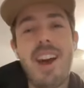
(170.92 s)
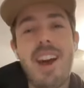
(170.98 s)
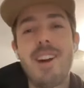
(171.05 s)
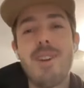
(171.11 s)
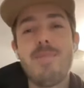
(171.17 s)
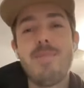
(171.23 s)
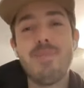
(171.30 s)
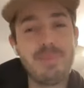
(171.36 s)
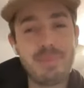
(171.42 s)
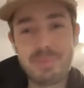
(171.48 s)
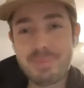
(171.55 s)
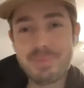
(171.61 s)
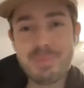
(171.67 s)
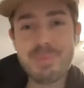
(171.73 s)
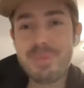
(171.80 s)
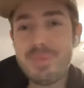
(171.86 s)
Um,
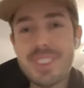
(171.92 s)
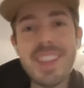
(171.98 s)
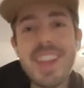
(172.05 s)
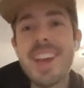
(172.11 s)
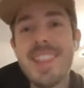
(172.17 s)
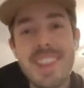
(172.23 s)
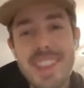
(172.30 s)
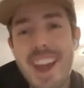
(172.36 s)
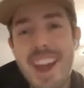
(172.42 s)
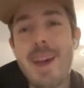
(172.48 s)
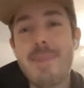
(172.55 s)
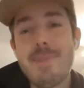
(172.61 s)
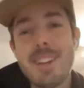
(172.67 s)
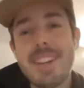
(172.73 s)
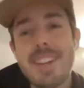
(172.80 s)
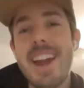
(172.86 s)
and then that
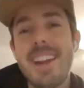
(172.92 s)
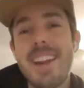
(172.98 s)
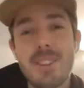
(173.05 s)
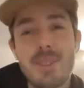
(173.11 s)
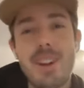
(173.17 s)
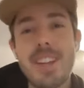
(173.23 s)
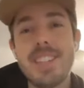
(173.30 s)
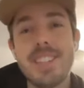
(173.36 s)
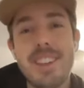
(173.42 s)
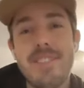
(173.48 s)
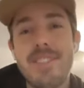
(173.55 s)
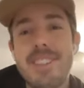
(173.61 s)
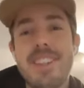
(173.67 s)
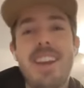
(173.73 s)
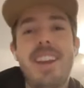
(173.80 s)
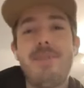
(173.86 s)
happened again in twenty
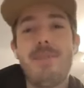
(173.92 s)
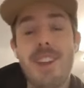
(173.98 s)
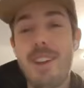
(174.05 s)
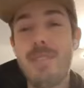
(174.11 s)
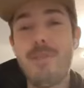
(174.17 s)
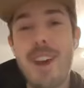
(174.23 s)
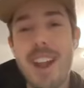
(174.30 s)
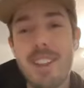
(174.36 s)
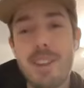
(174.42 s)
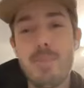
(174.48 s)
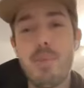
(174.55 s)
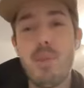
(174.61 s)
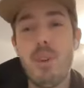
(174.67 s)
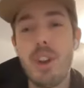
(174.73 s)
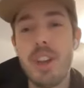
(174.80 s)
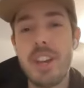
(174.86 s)
seventeen when I finally
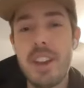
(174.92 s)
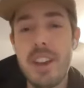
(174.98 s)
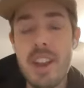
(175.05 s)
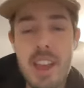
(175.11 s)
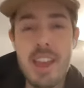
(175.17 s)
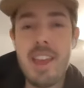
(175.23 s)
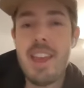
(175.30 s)
bought in.